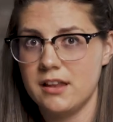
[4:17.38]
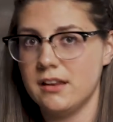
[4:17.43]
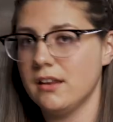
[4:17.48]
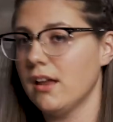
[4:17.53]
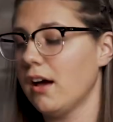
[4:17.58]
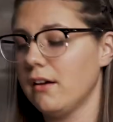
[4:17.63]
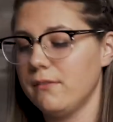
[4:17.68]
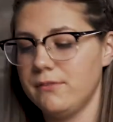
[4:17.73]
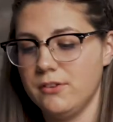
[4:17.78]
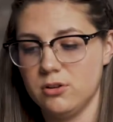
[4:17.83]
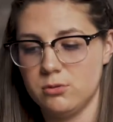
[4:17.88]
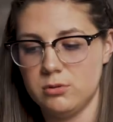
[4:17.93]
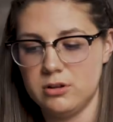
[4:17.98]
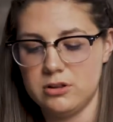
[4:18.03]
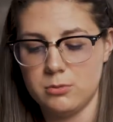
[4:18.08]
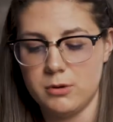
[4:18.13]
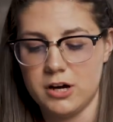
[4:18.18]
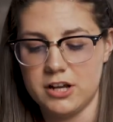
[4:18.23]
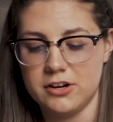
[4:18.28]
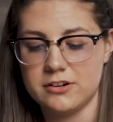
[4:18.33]
not filled
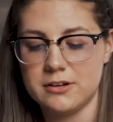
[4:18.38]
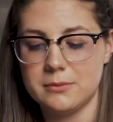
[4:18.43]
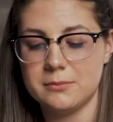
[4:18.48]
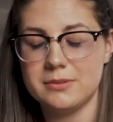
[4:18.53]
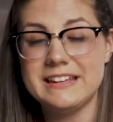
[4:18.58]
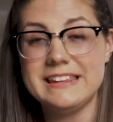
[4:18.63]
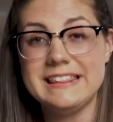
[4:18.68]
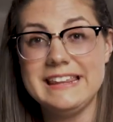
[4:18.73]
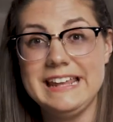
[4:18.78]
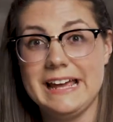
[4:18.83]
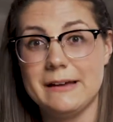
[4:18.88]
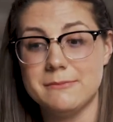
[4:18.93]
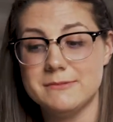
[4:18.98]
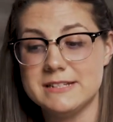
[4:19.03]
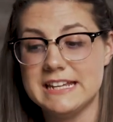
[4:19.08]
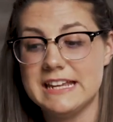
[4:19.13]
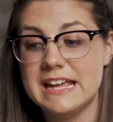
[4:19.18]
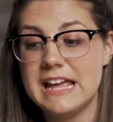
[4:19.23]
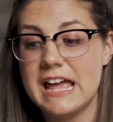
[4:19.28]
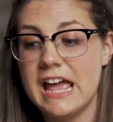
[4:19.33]
with water, completely
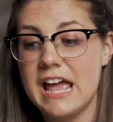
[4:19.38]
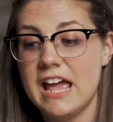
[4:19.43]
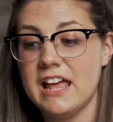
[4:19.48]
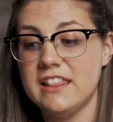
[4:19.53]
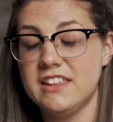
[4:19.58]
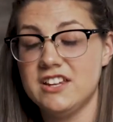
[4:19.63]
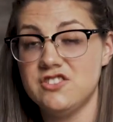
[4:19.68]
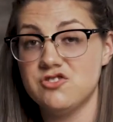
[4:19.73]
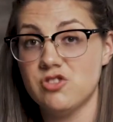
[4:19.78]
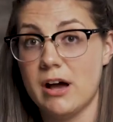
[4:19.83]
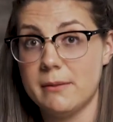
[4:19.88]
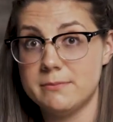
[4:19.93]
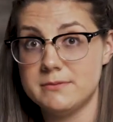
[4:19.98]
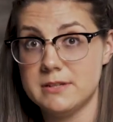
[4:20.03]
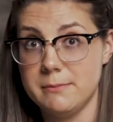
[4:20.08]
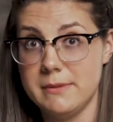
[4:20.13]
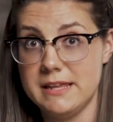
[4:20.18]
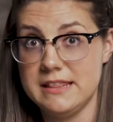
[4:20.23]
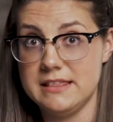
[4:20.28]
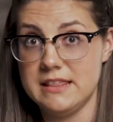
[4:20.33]
empty, and they dropped
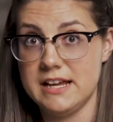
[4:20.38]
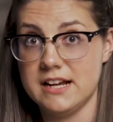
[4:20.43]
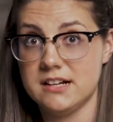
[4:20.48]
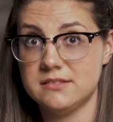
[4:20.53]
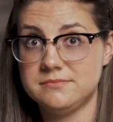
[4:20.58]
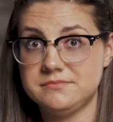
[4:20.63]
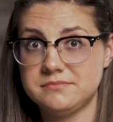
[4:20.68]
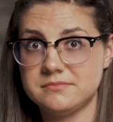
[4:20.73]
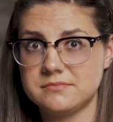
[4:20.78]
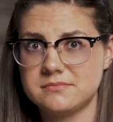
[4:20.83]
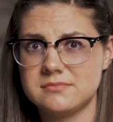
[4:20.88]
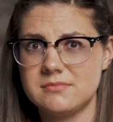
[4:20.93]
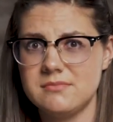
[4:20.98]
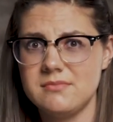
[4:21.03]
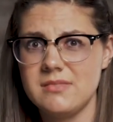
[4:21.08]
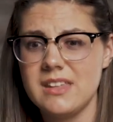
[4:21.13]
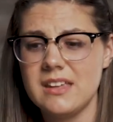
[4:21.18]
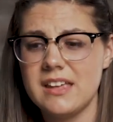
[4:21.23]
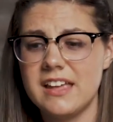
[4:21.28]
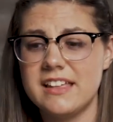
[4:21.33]
him in there.
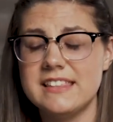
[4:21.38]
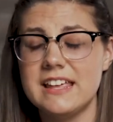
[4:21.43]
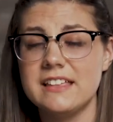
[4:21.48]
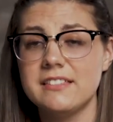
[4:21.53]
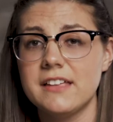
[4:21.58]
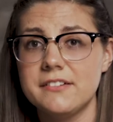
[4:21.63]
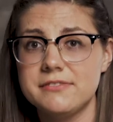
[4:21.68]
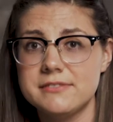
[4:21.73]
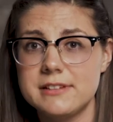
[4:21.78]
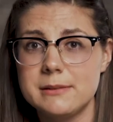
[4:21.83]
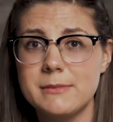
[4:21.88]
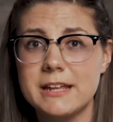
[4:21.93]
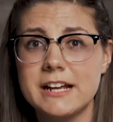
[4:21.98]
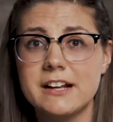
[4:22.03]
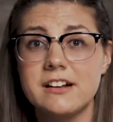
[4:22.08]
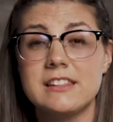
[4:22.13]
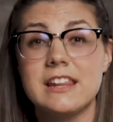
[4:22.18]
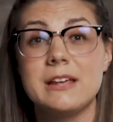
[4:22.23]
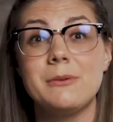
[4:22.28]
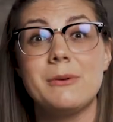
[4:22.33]
And they left him
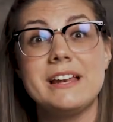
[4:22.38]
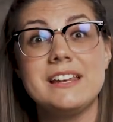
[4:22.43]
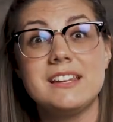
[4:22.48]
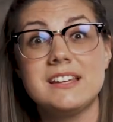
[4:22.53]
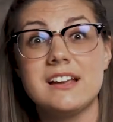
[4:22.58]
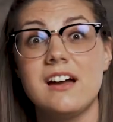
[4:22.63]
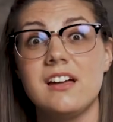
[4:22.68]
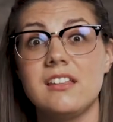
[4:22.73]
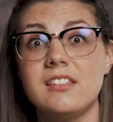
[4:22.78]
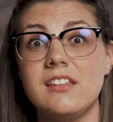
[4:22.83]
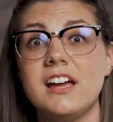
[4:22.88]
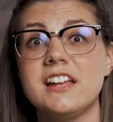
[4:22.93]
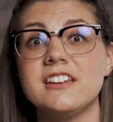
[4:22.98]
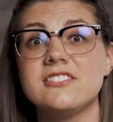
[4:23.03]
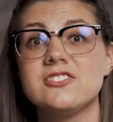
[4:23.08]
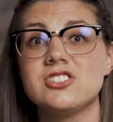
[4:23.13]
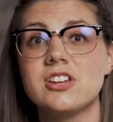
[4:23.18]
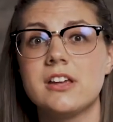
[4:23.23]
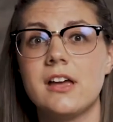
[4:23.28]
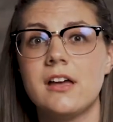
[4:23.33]
there, and they went and got
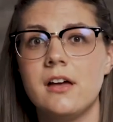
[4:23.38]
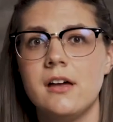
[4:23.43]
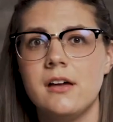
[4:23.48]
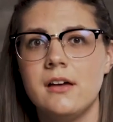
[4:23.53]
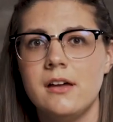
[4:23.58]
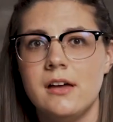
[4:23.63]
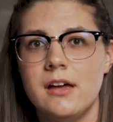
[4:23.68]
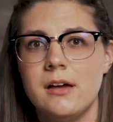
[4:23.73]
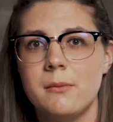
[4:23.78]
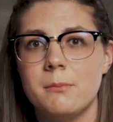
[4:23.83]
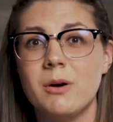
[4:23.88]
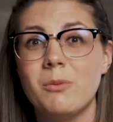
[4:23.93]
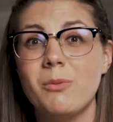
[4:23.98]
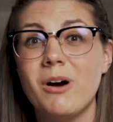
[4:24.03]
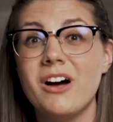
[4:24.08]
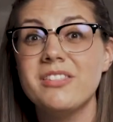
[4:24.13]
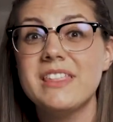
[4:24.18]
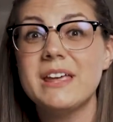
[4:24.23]
lunch. But while